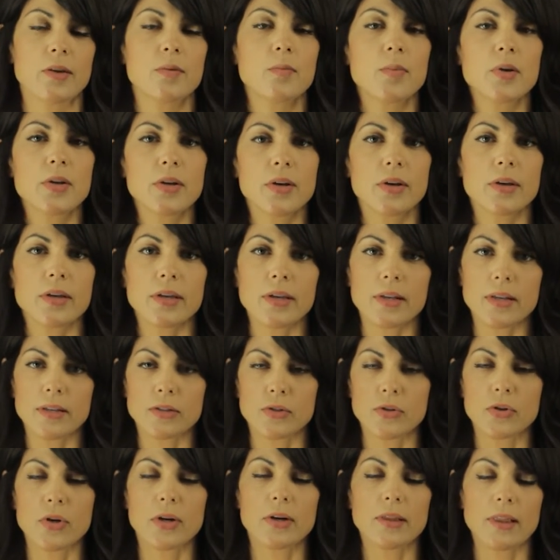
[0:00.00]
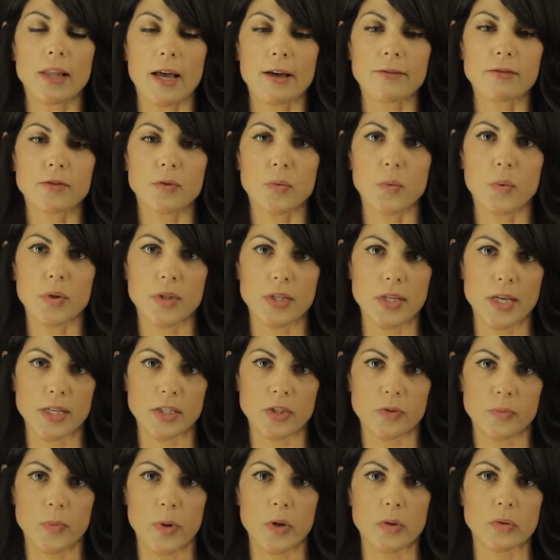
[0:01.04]
It bec- you're left with the
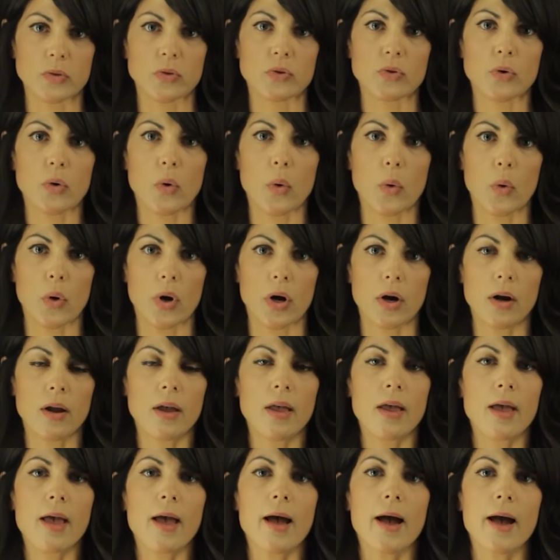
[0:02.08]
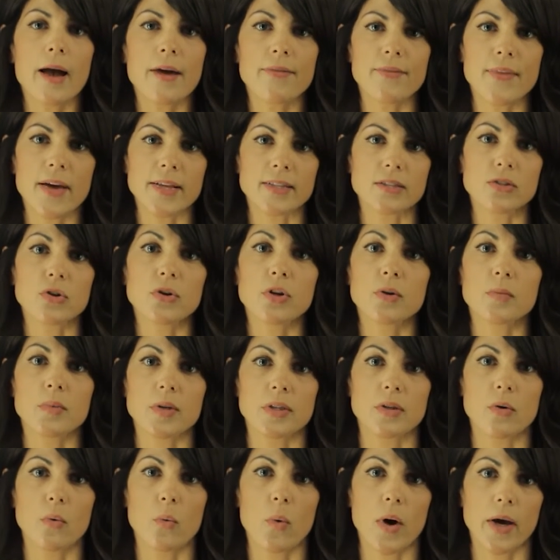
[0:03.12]
exposed core, and that's going to be
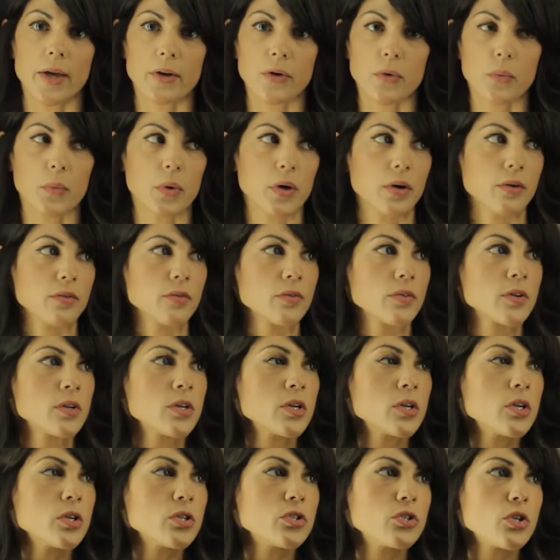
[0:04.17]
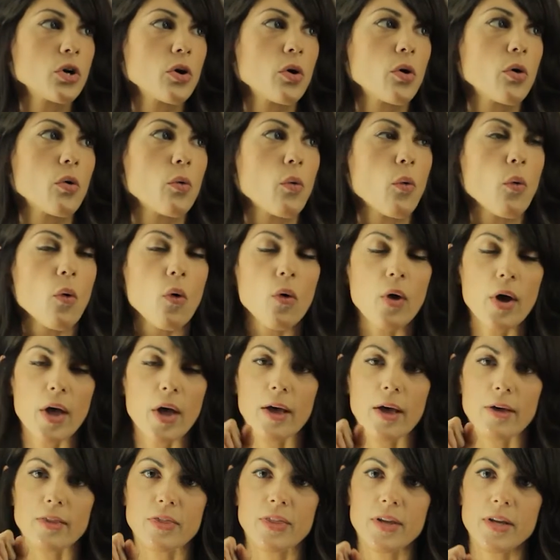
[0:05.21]
the white dwarf. So
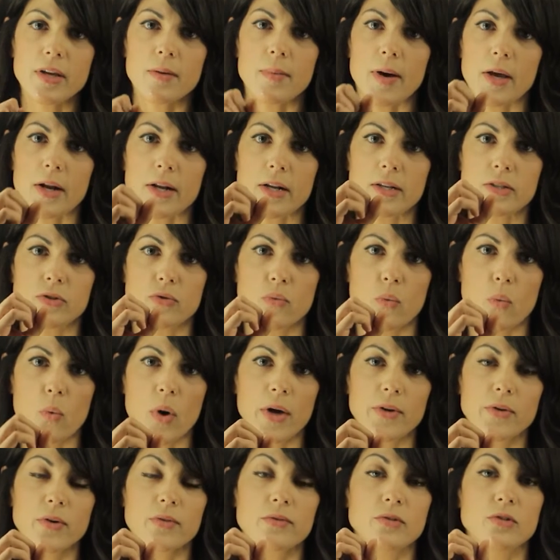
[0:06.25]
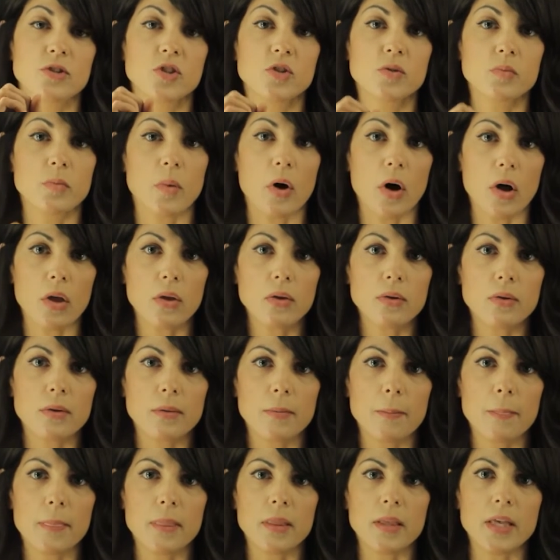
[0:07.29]
think about it: as a white dwarf is small,
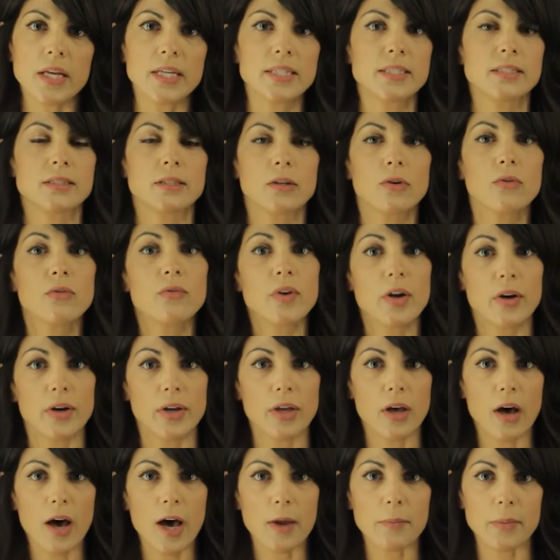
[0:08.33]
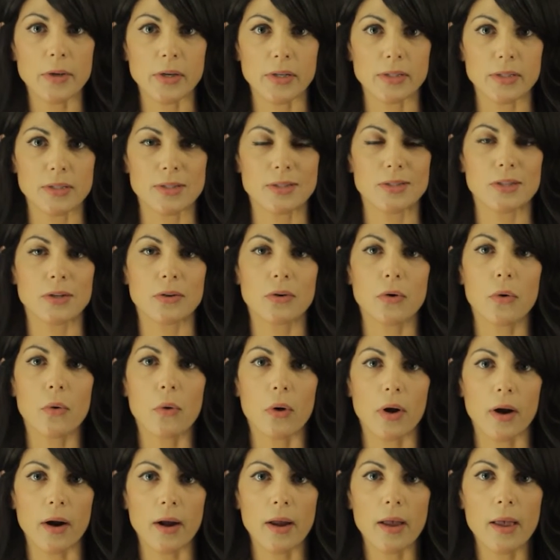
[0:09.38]
it's still very hot because it's the
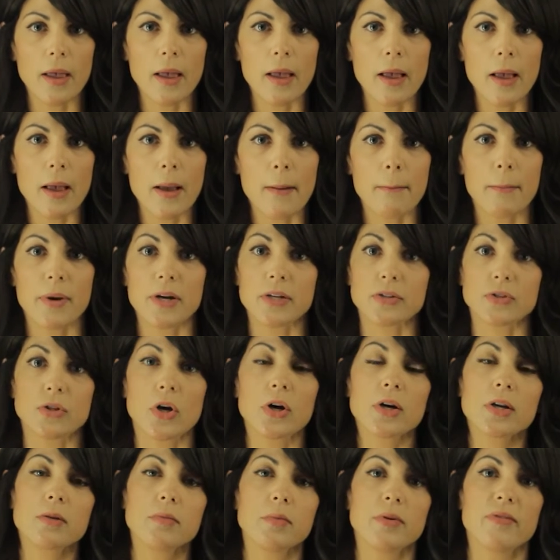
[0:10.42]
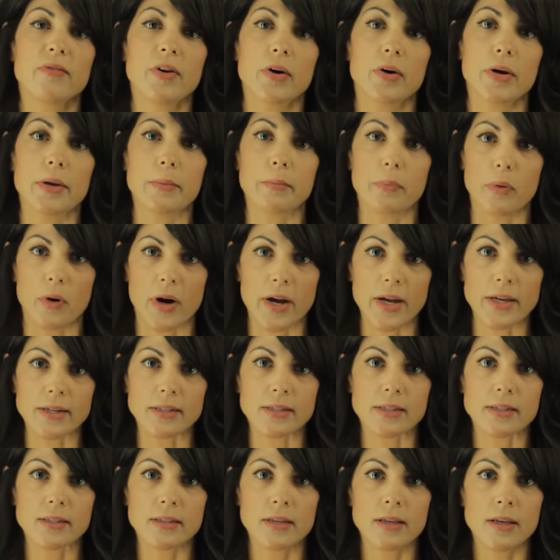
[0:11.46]
core, but it's not going to be very
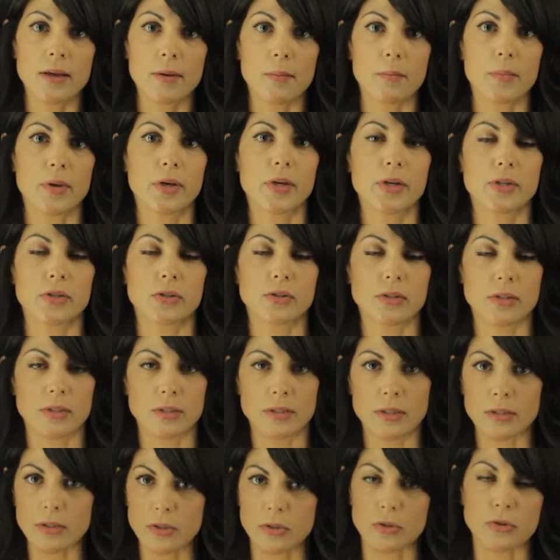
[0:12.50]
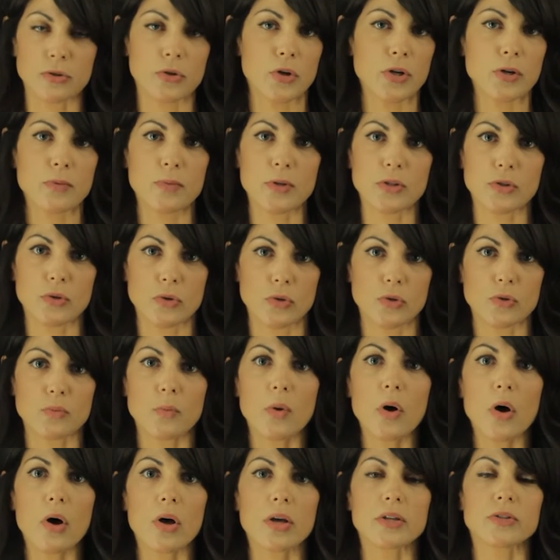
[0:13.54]
bright because since it's going to be so
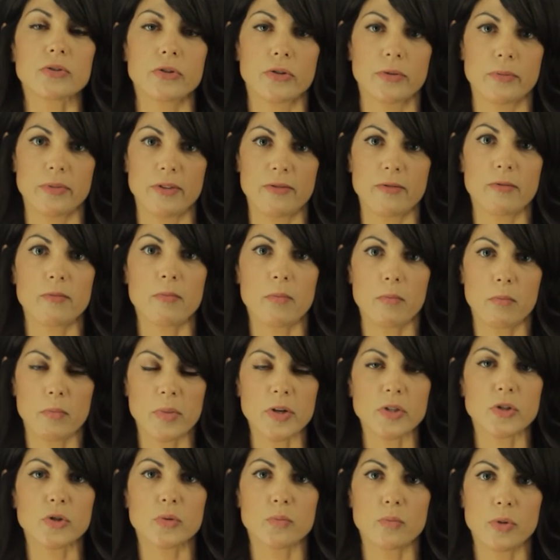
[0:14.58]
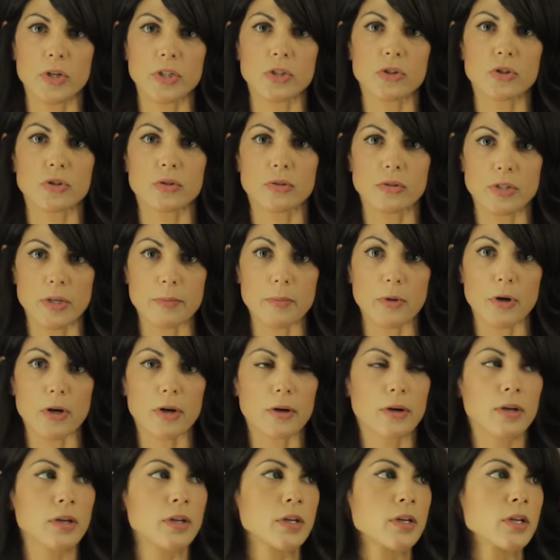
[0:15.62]
small, it's going to be much much
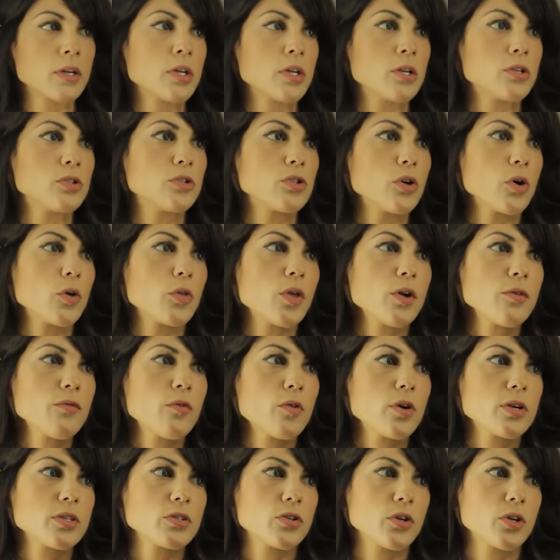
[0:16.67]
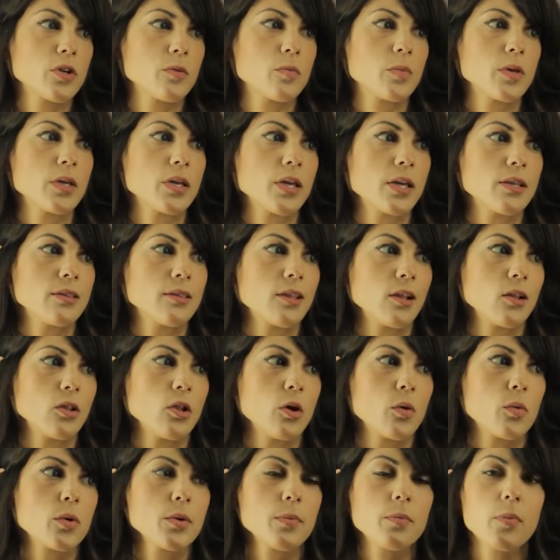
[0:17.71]
dimmer. So therefore it's going to be in the
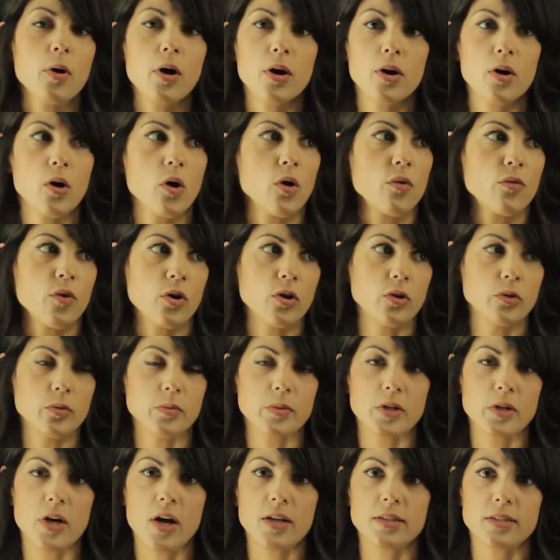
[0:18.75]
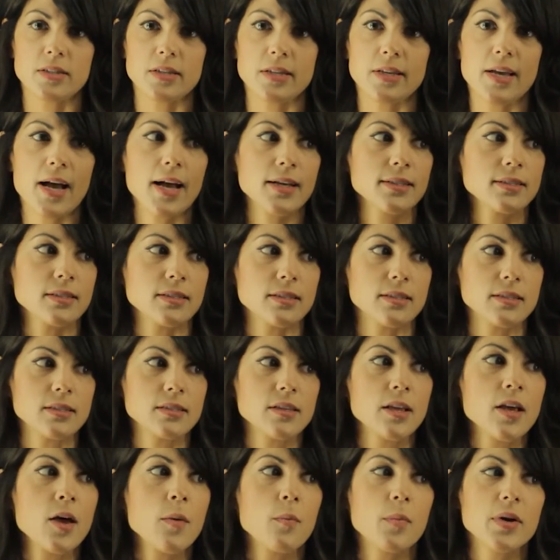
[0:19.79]
lower part of our luminosity axis,
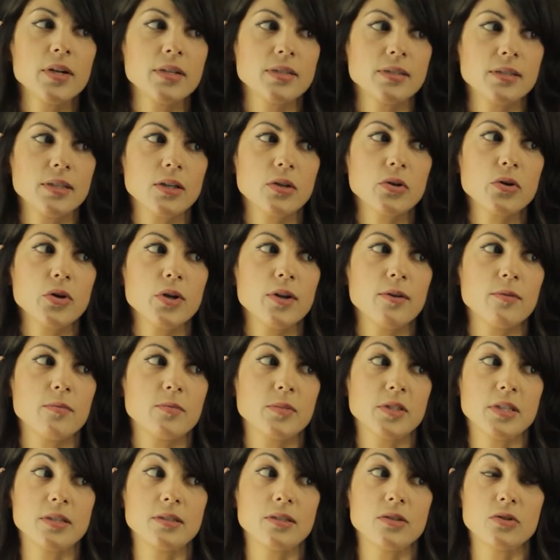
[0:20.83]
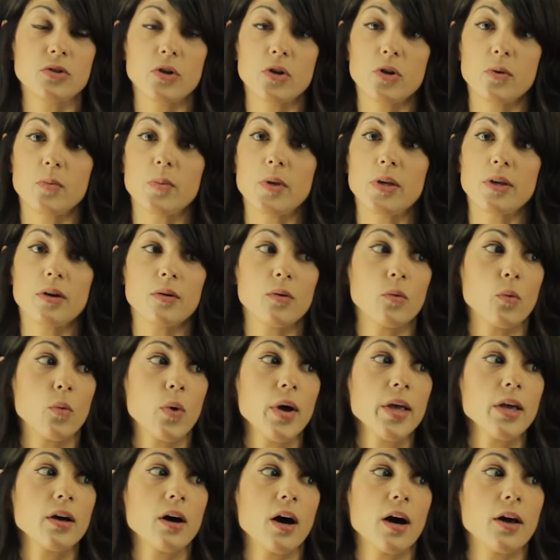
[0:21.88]
but it's still going to, since it's going to be
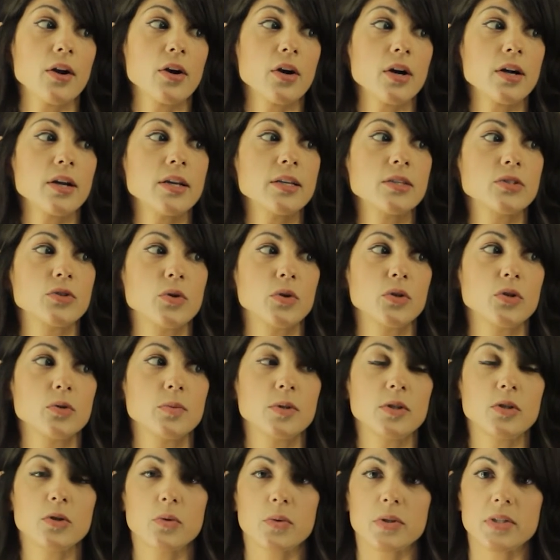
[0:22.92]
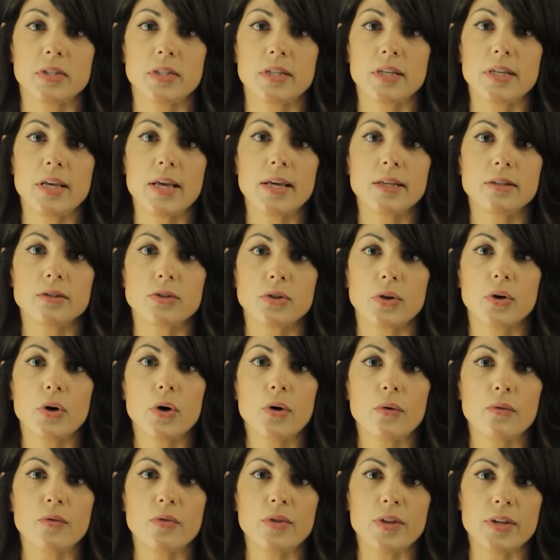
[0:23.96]
way hotter, it's going to be towards the end
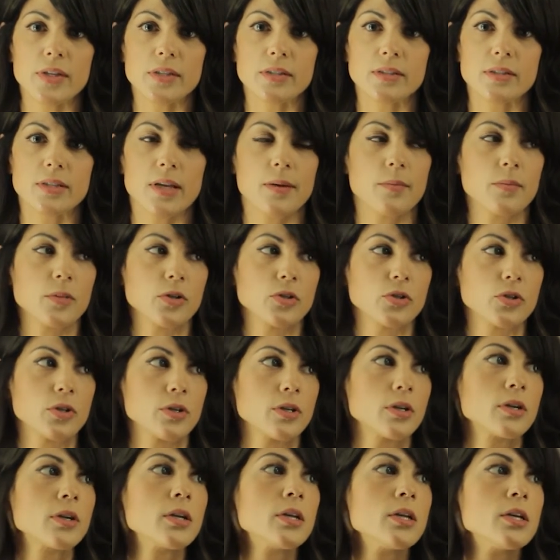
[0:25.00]
of this temperature.